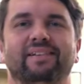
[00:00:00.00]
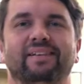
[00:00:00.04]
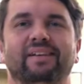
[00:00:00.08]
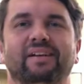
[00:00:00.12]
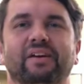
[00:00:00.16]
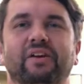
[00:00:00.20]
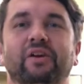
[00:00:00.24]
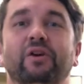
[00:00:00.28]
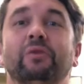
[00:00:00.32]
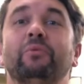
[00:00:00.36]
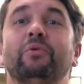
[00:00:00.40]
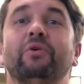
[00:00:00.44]

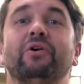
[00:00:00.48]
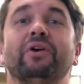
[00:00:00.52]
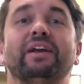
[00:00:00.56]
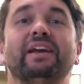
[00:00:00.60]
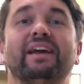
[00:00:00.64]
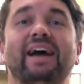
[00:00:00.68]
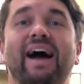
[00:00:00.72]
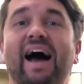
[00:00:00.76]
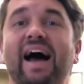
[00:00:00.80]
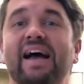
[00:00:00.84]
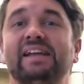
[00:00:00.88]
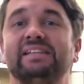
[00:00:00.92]
Good morning,
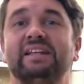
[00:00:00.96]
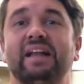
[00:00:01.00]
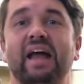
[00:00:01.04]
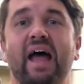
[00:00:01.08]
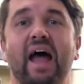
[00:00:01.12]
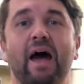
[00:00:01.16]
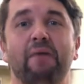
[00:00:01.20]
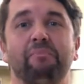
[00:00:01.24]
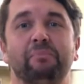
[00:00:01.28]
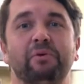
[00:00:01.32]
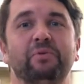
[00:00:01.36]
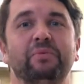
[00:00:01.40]
guys, and a
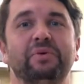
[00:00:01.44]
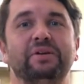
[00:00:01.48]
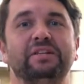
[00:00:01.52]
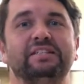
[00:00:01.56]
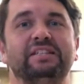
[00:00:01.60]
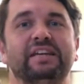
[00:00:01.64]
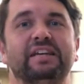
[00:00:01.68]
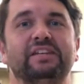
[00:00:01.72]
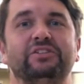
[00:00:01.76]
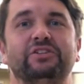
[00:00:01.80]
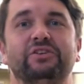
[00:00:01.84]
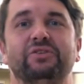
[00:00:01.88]
happy
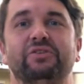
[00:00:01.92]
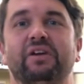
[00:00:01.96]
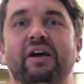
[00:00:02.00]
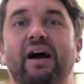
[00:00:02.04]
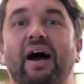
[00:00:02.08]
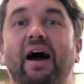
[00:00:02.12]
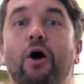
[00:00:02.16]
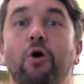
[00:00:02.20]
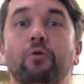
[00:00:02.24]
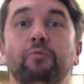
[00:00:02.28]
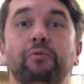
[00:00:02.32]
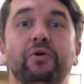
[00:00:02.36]
Wednesday to you.
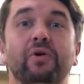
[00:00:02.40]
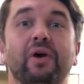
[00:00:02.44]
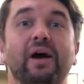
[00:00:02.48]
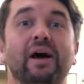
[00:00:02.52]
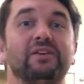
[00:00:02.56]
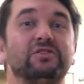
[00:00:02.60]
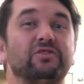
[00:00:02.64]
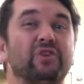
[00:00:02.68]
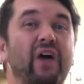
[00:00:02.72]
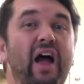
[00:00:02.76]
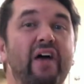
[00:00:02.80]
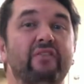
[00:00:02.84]
I hope you
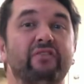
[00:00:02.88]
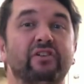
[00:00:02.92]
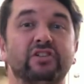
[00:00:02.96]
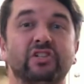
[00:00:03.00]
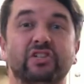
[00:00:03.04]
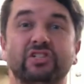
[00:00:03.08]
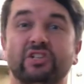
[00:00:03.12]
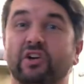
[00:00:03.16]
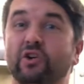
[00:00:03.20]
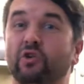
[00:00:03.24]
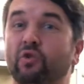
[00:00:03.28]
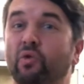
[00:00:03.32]
guys are having
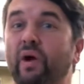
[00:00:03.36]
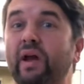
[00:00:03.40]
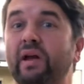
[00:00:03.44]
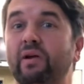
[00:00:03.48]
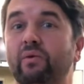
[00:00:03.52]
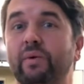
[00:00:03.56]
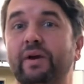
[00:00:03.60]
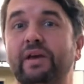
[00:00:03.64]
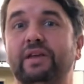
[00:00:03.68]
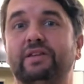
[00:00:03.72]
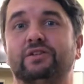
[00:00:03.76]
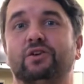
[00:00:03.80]
just a great
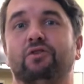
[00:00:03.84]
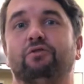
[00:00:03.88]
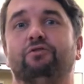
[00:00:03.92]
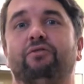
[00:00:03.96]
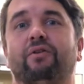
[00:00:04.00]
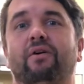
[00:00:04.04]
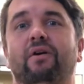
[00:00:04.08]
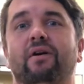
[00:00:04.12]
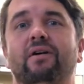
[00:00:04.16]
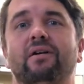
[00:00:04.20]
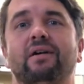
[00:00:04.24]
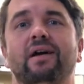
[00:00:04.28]
week so
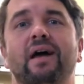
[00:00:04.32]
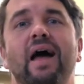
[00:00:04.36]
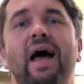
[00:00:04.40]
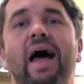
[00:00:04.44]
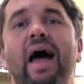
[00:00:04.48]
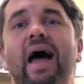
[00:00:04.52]
far.